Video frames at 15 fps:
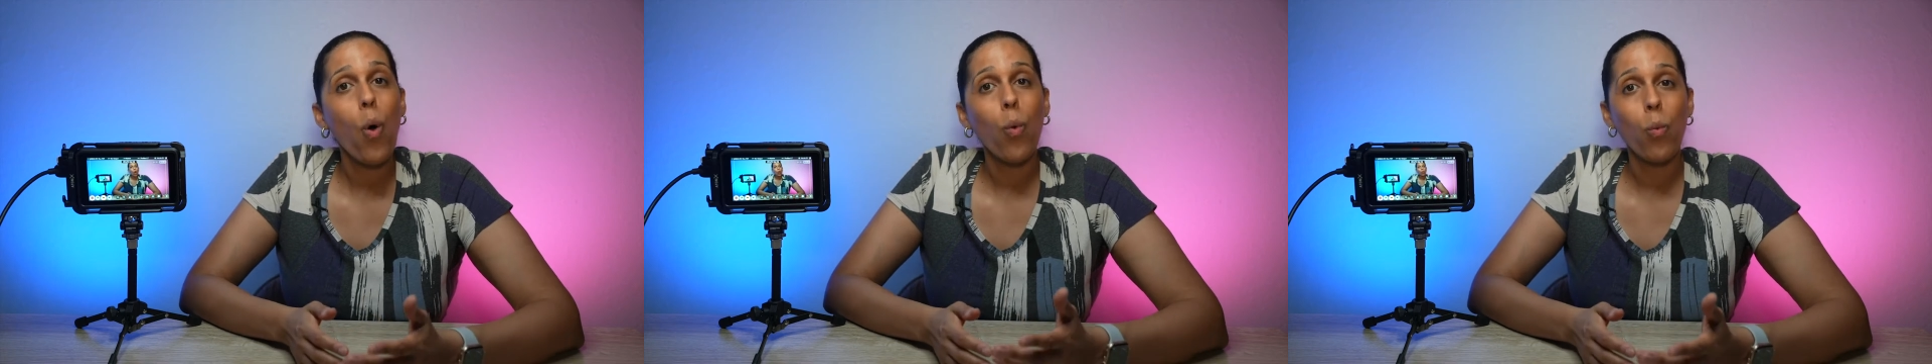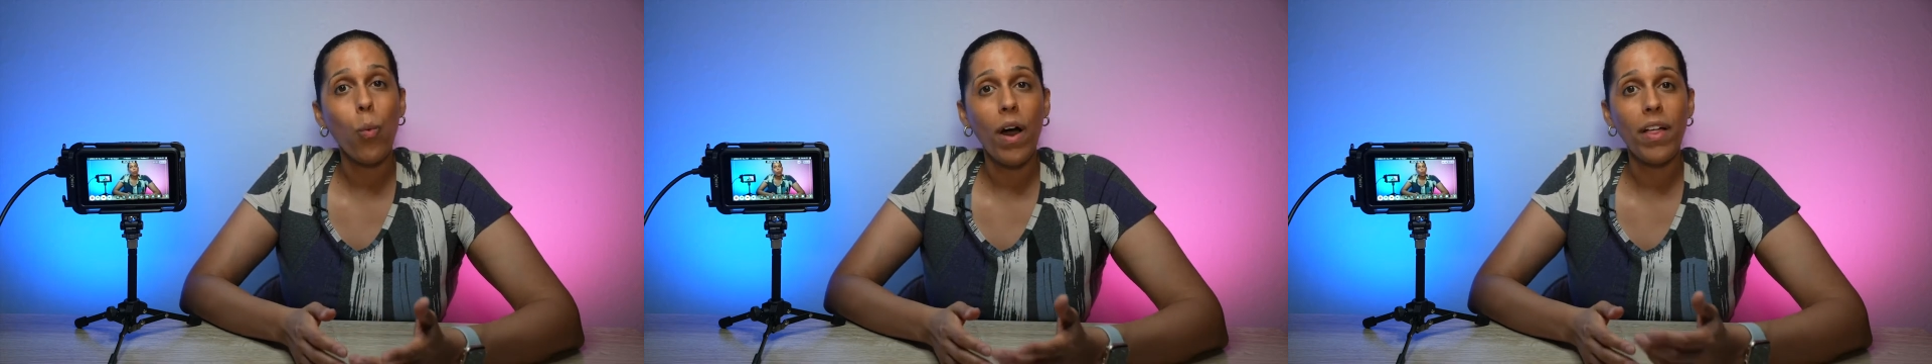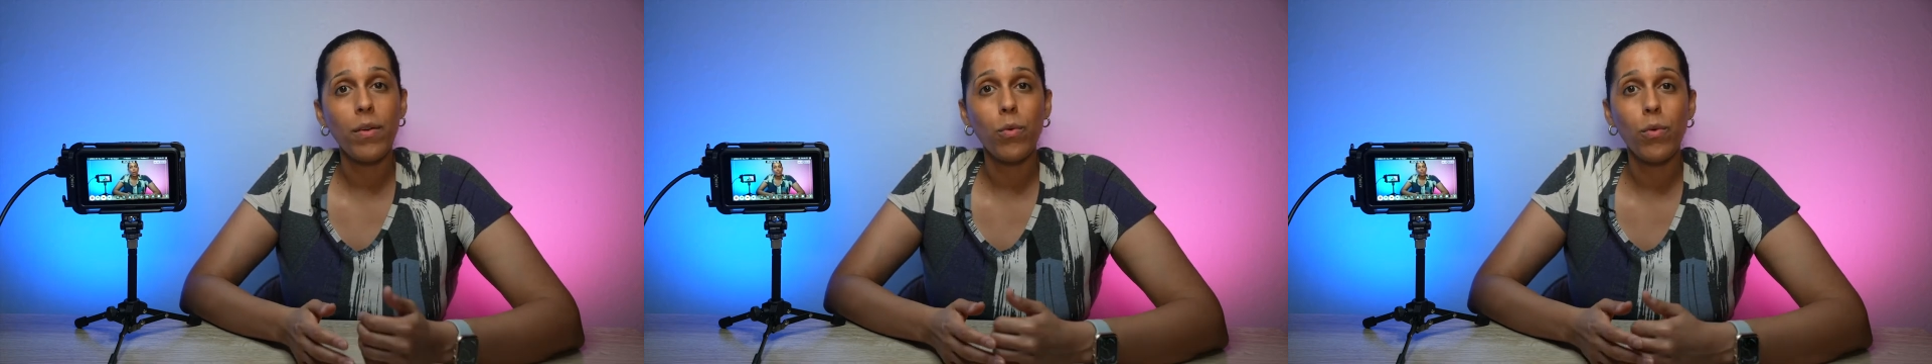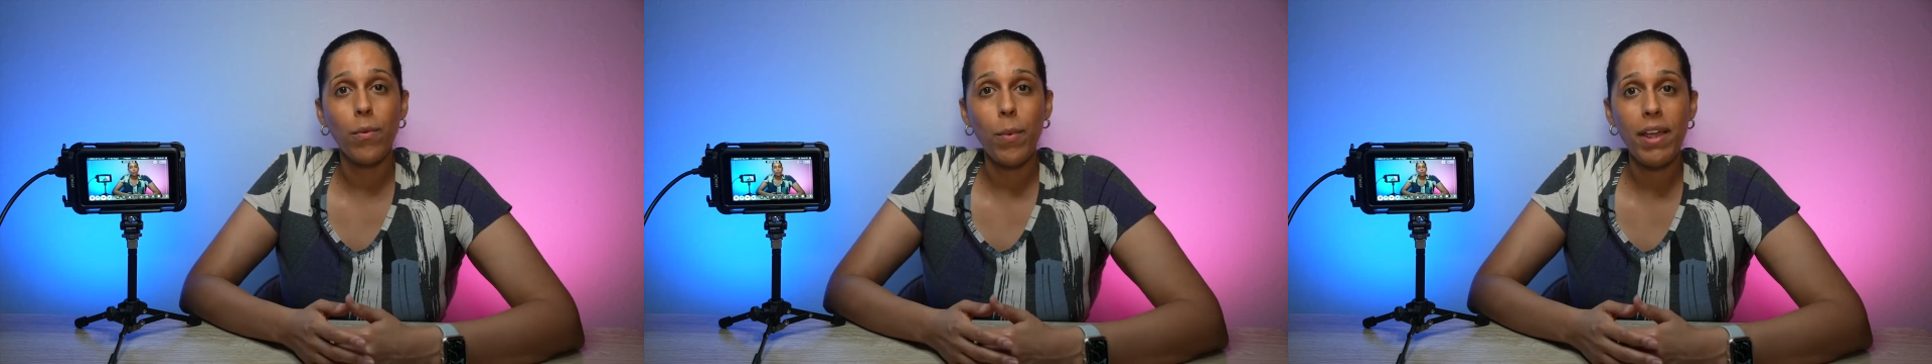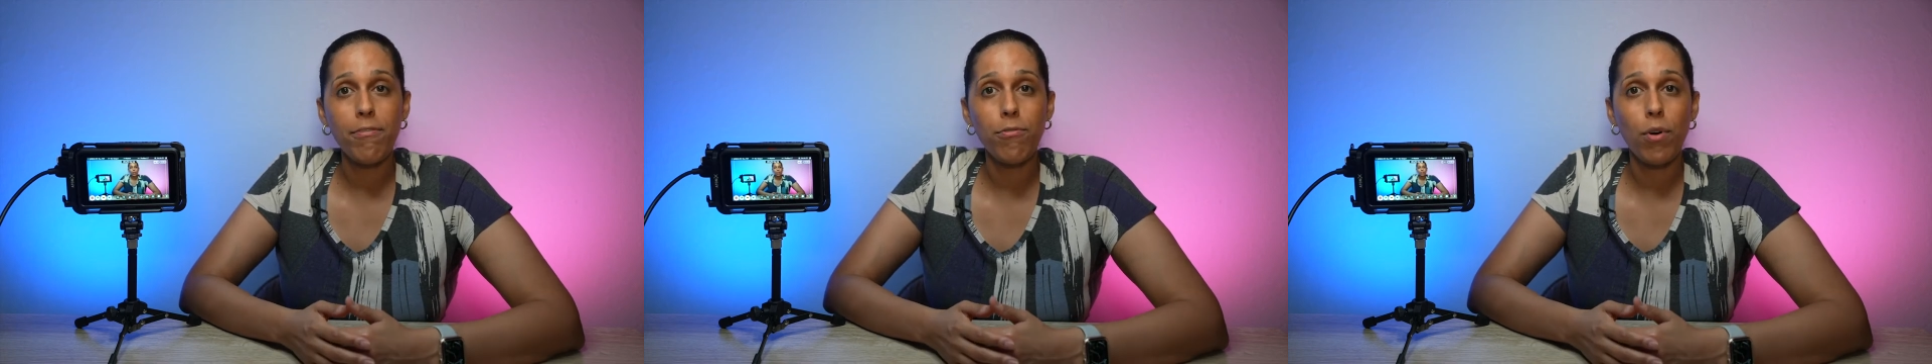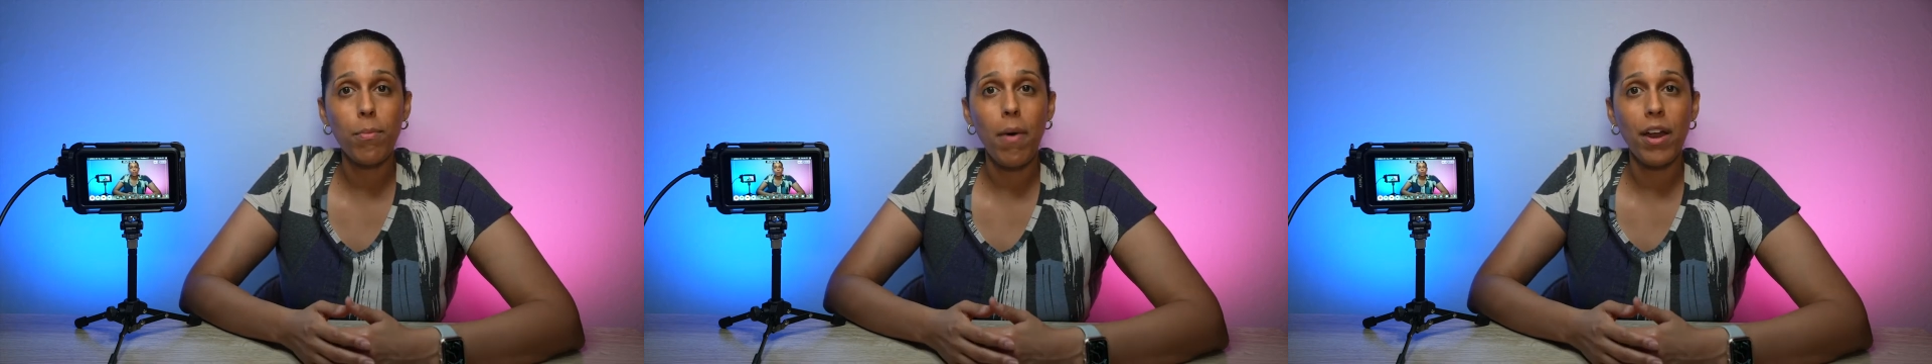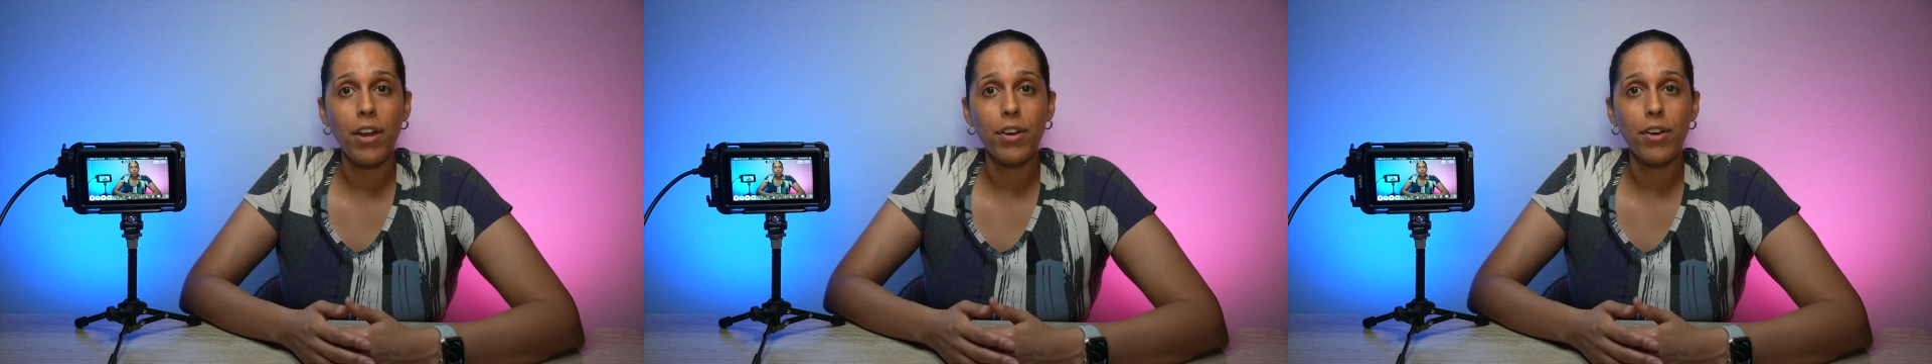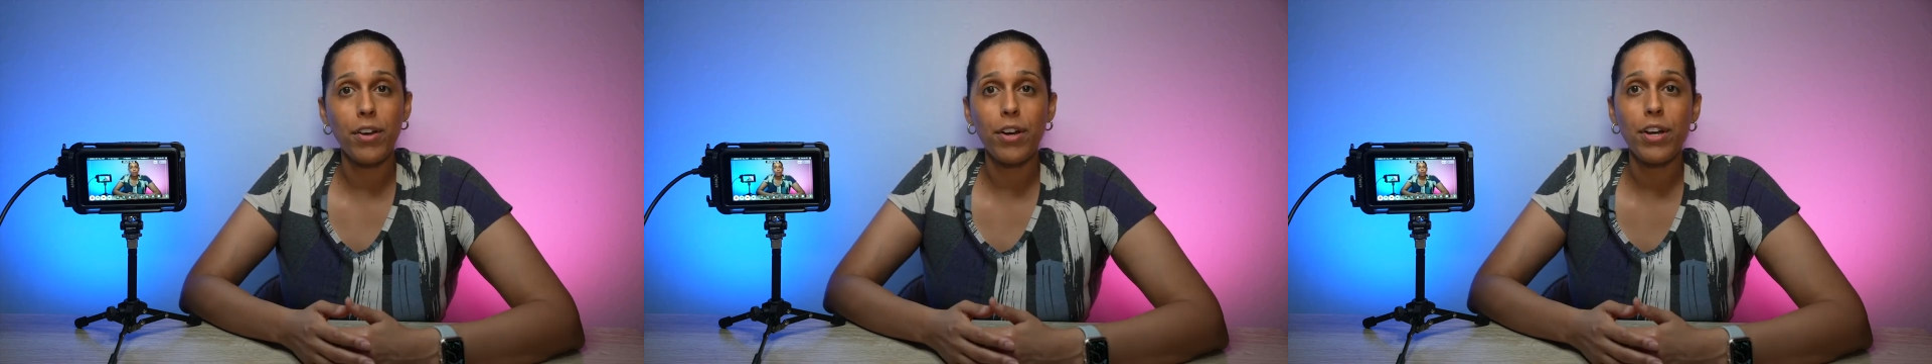while the waveform
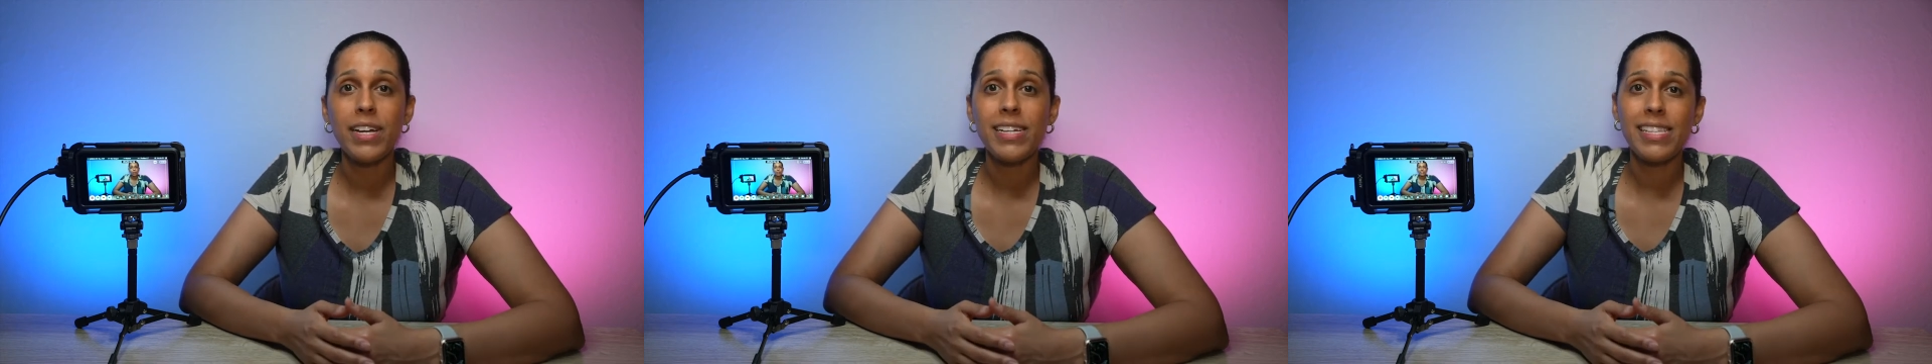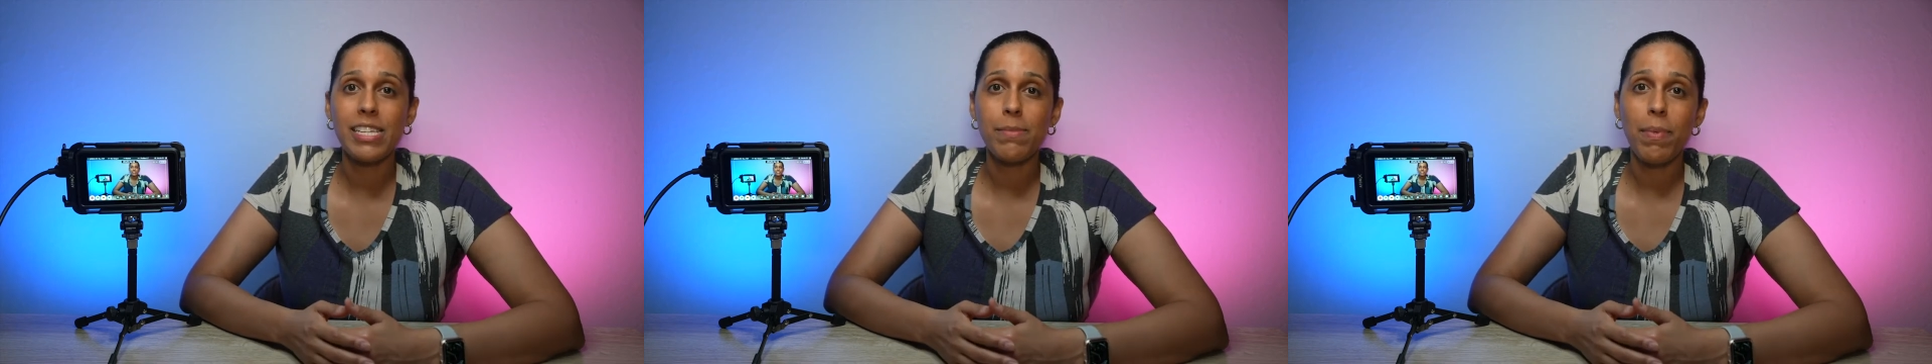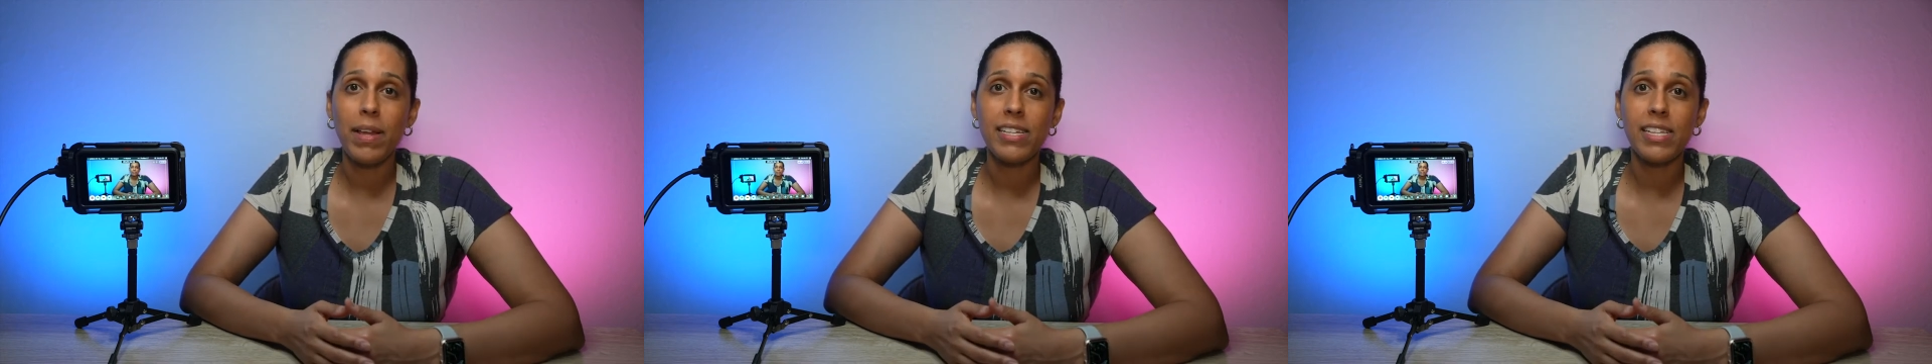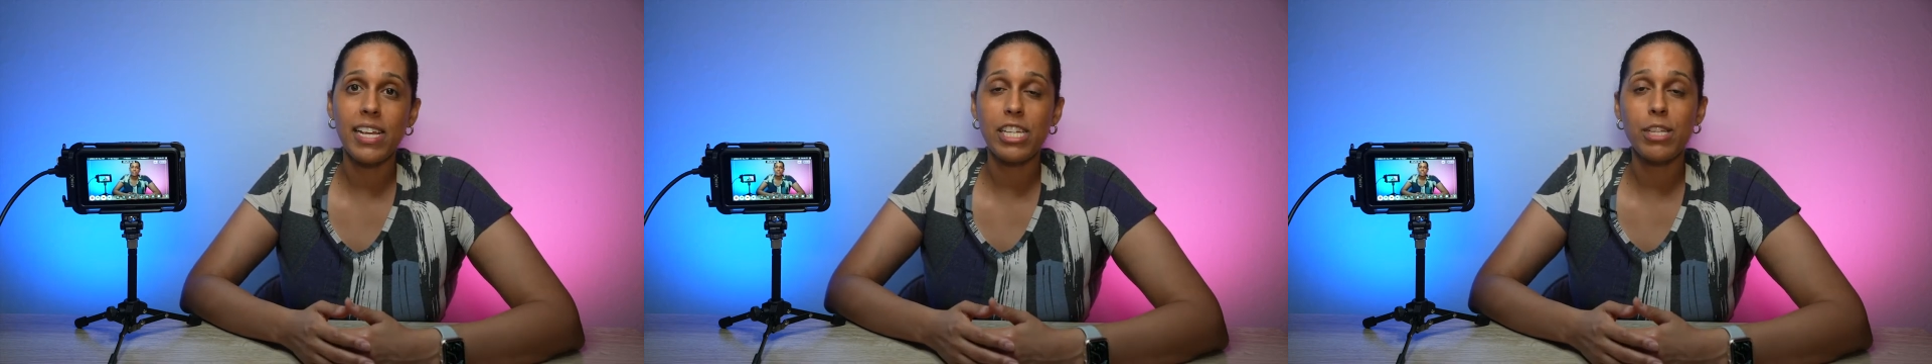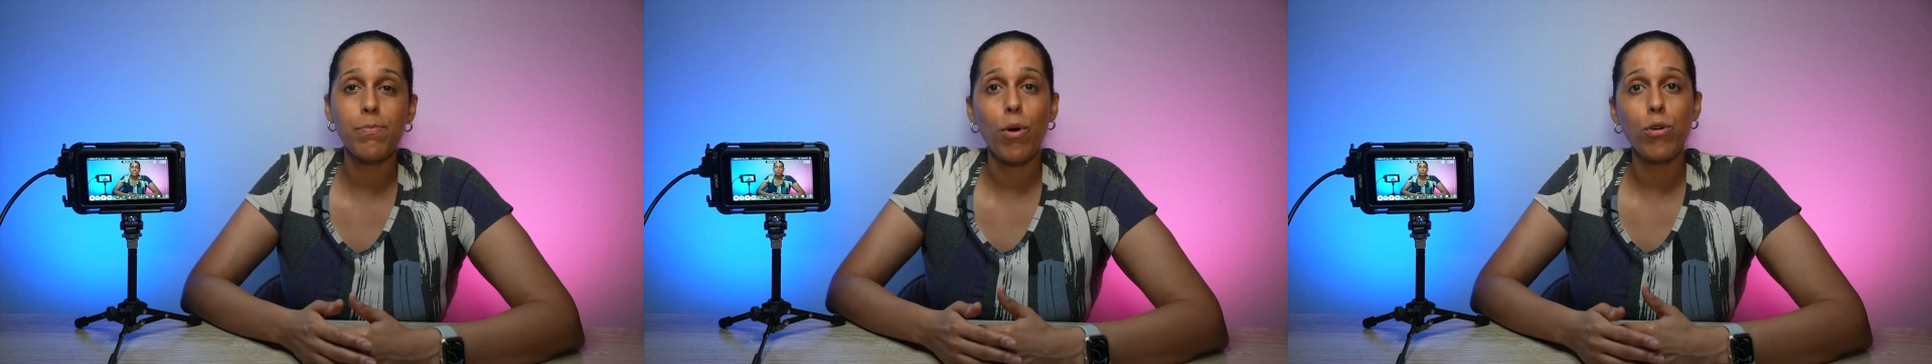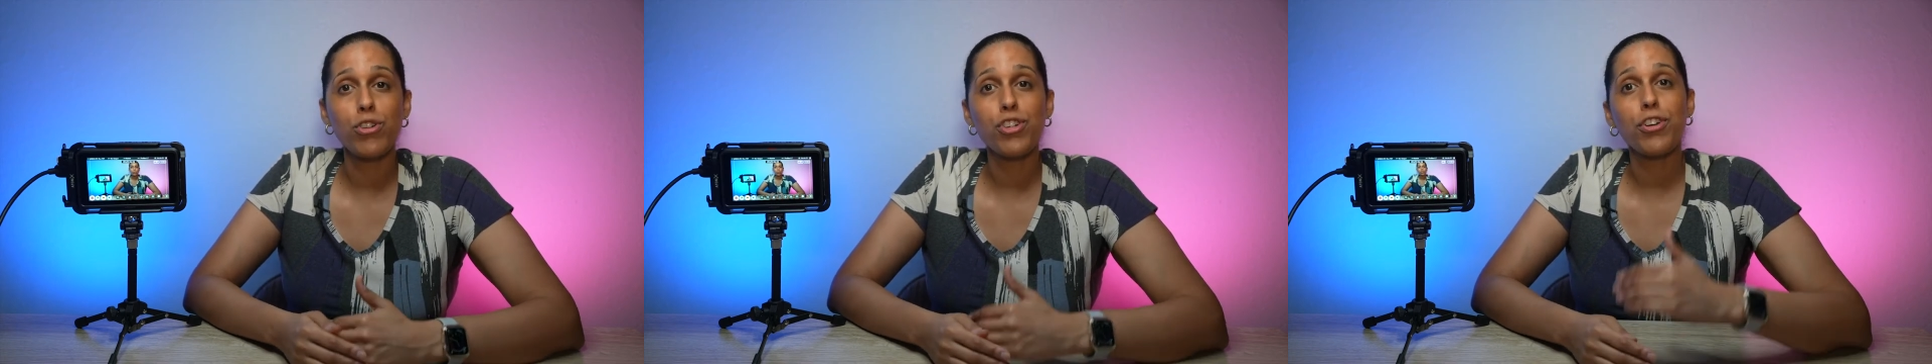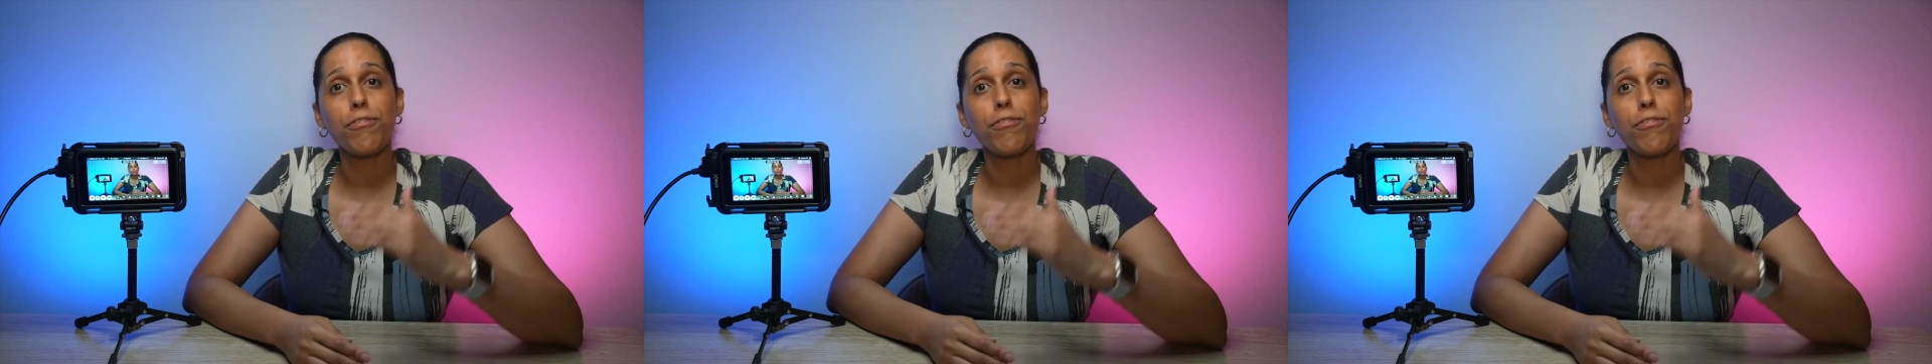monitor displays the exposure